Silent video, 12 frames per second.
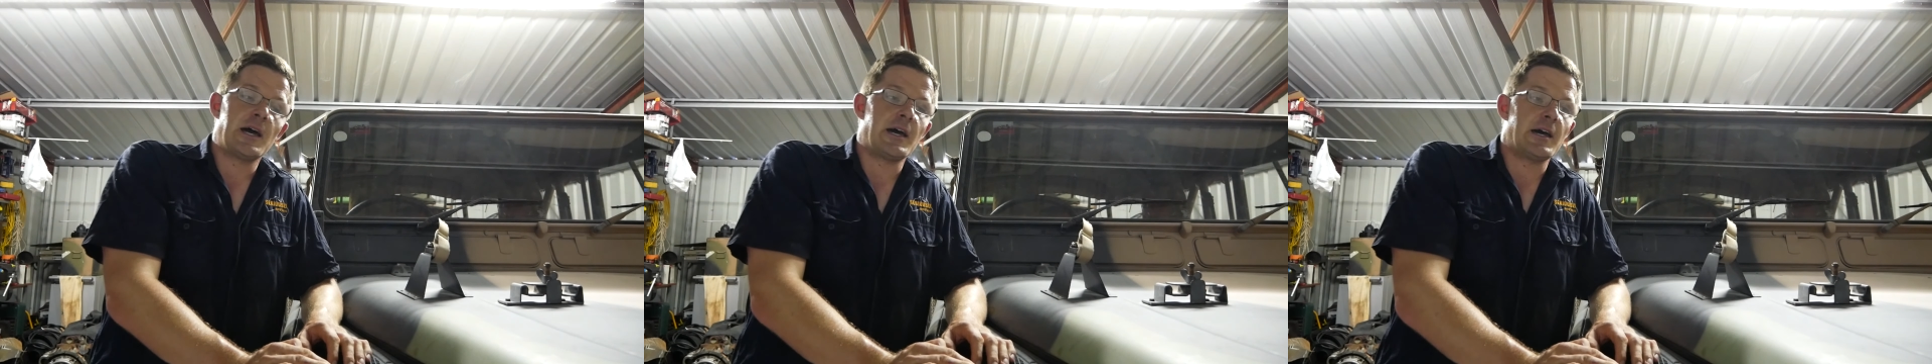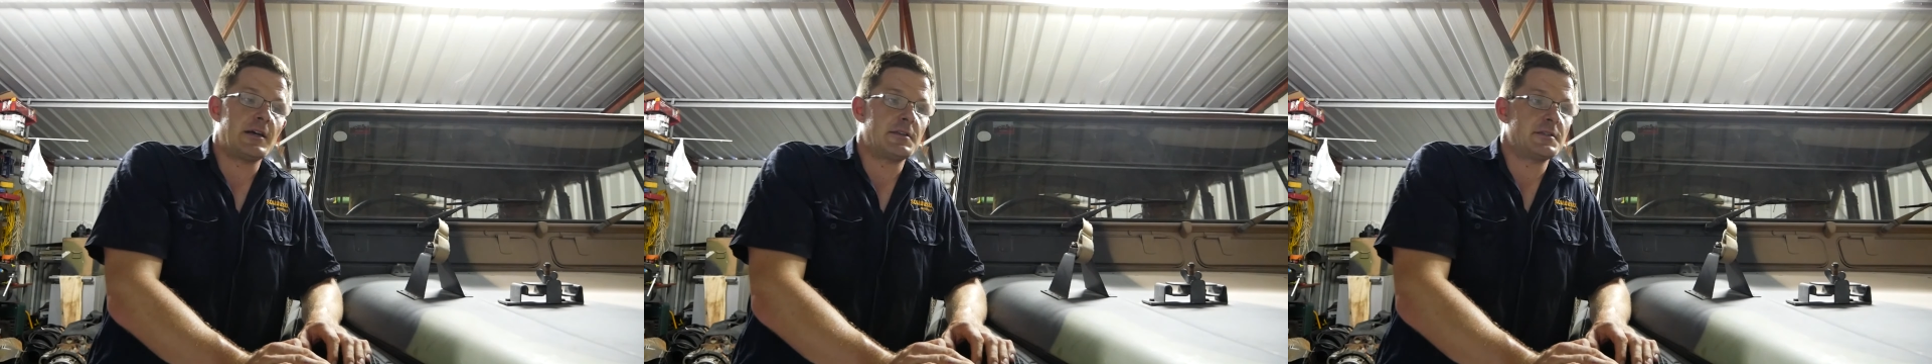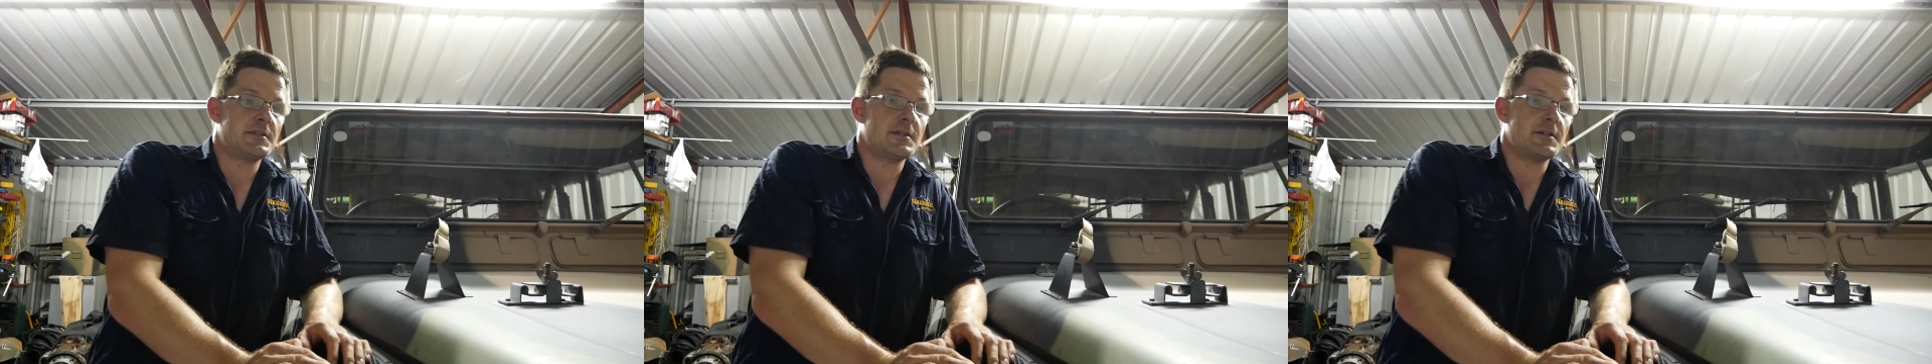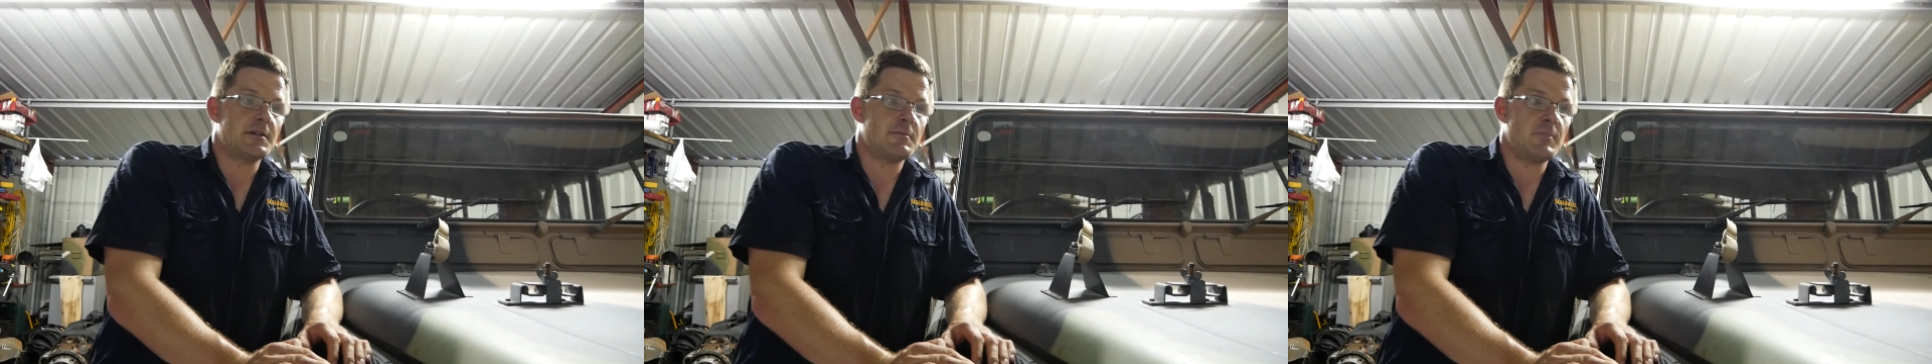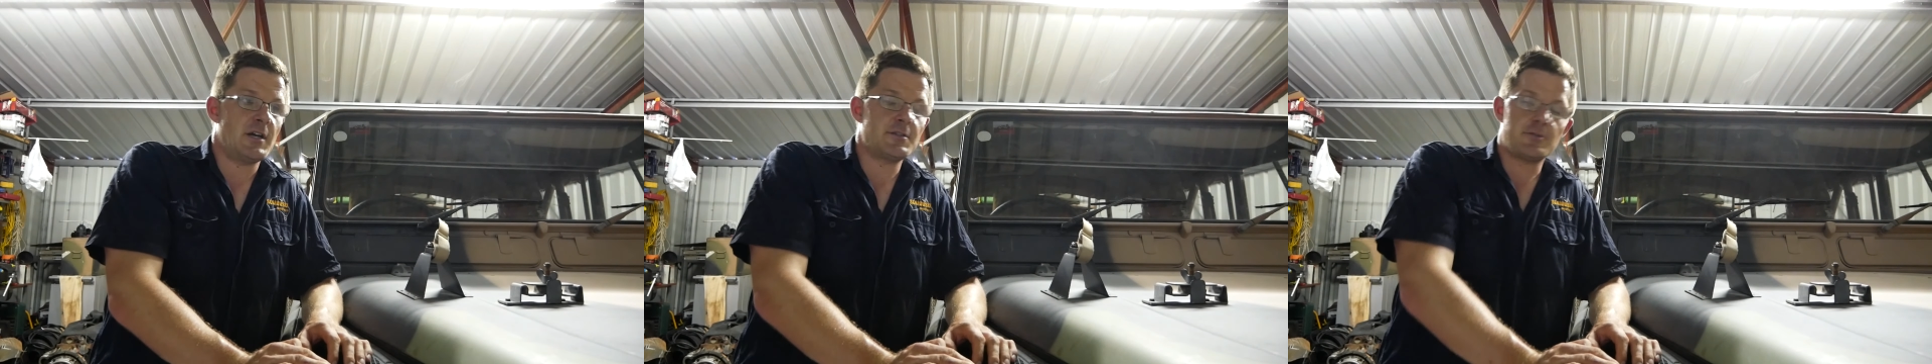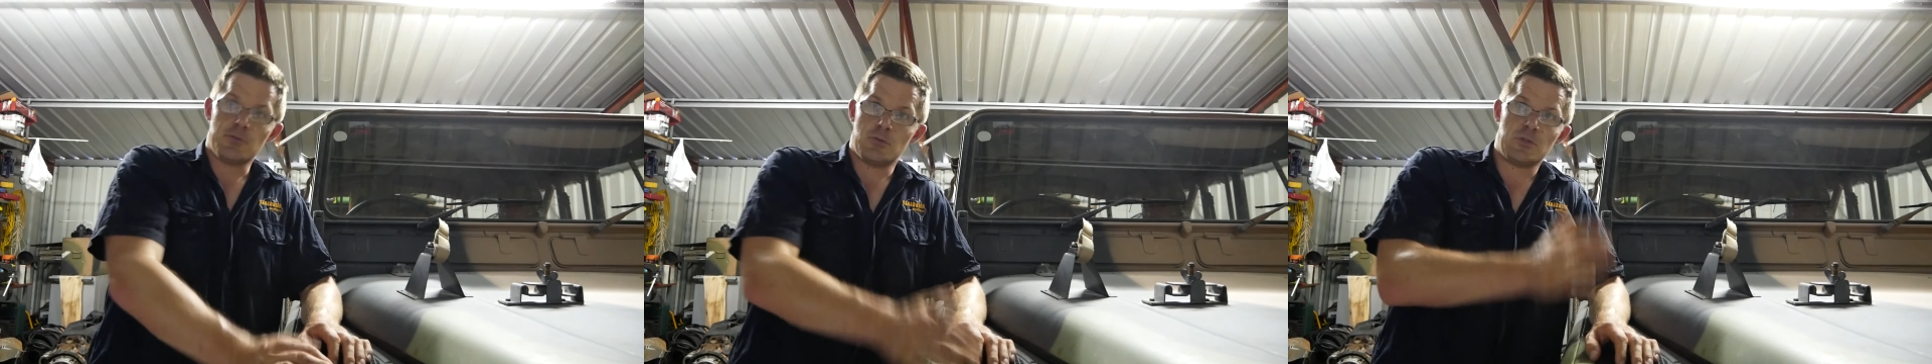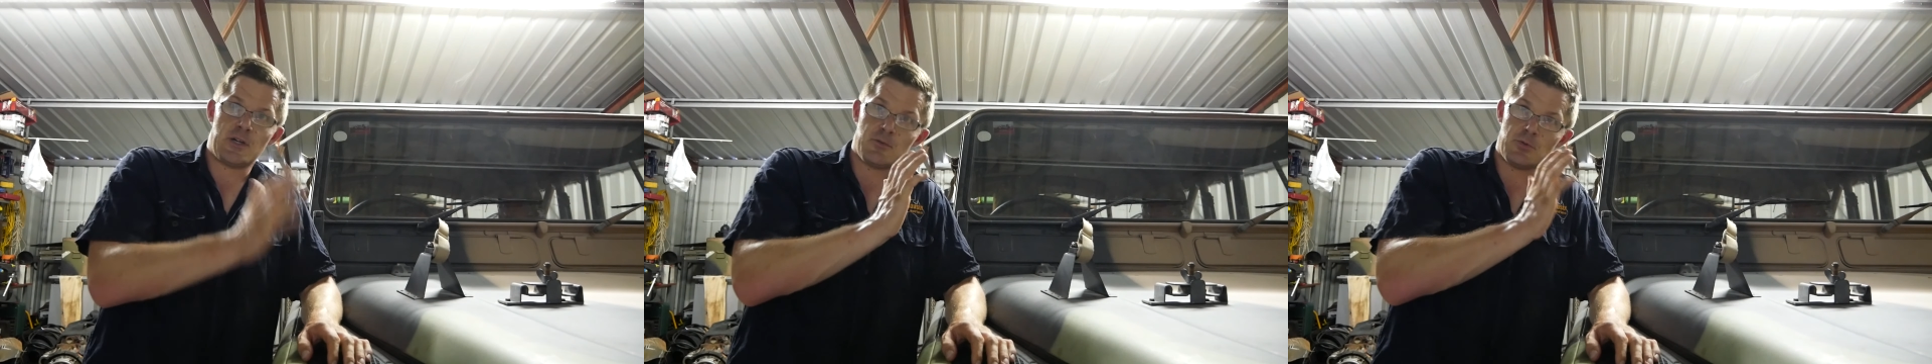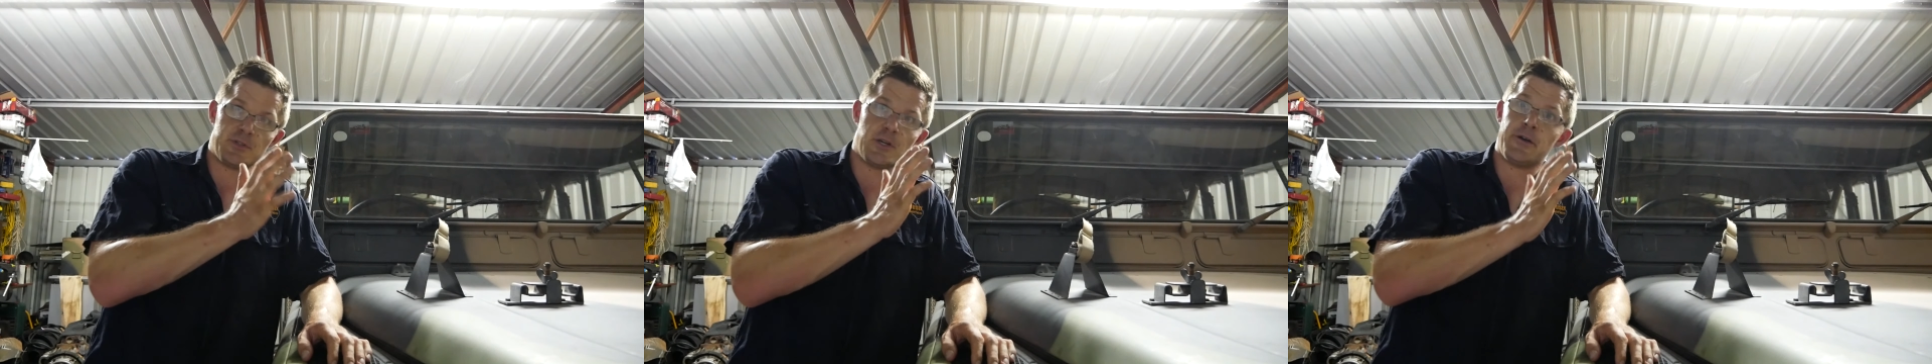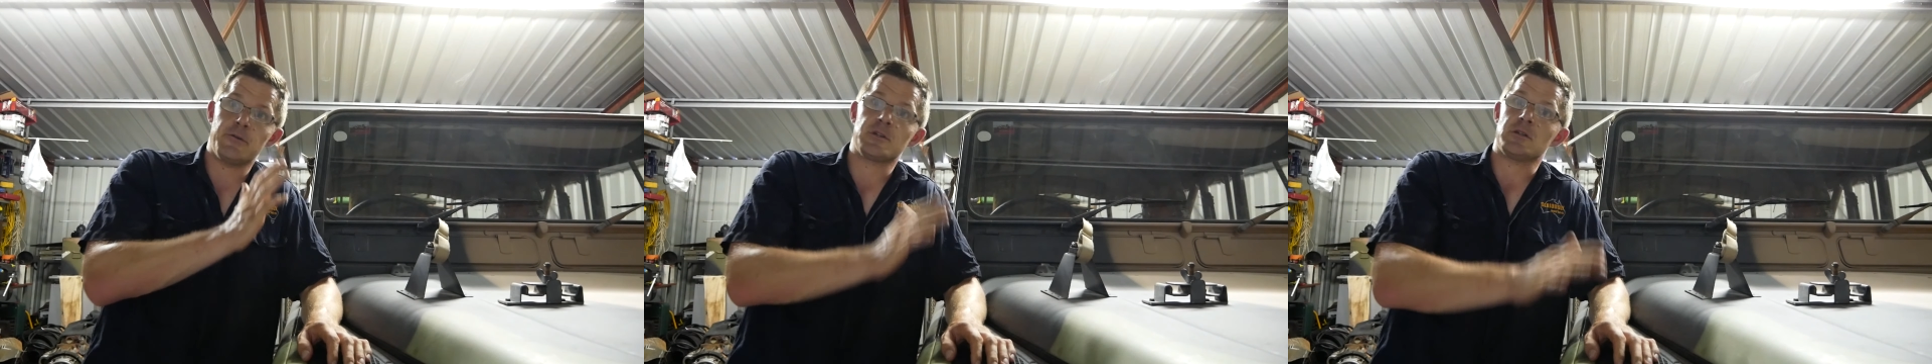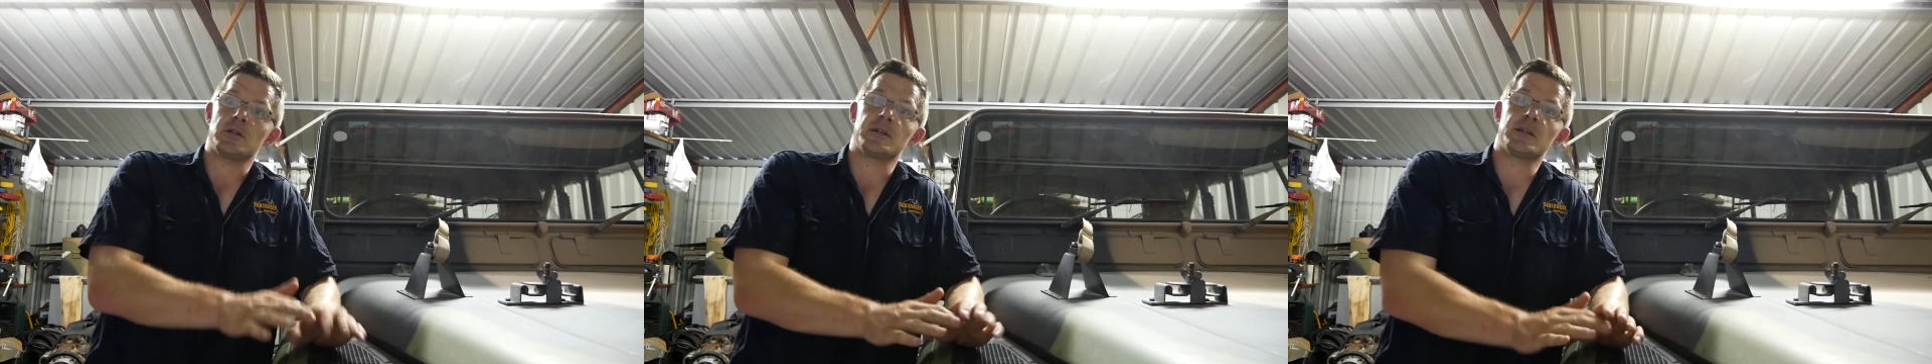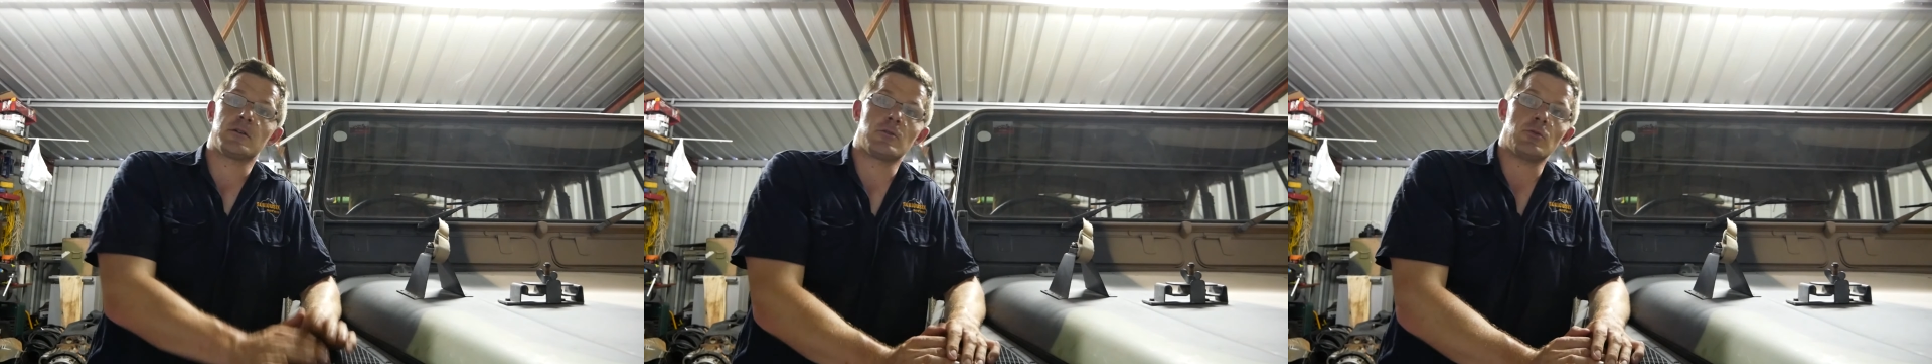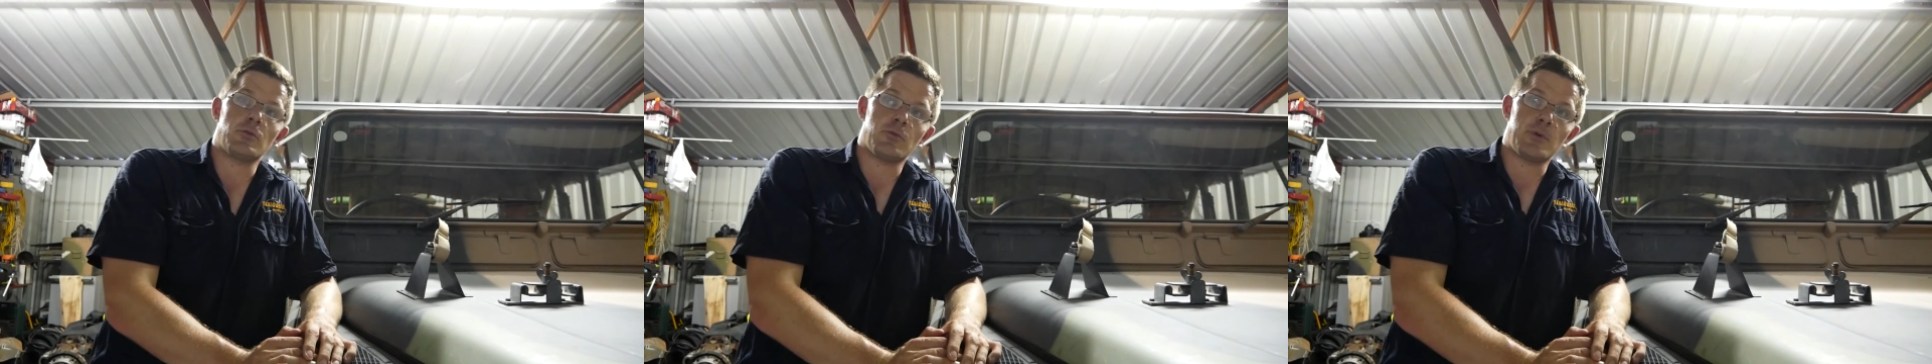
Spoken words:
and made sure that it wasn't going to leak and all the